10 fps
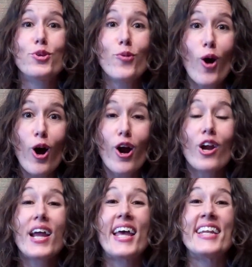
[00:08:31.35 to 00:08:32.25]
You
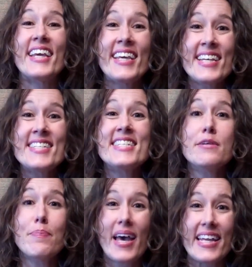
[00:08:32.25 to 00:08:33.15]
are an
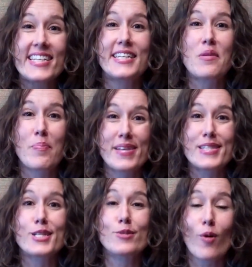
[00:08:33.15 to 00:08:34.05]
independent
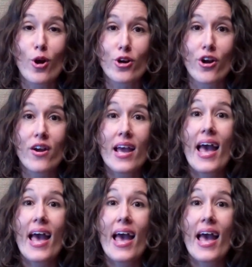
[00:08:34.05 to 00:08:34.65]
business partner.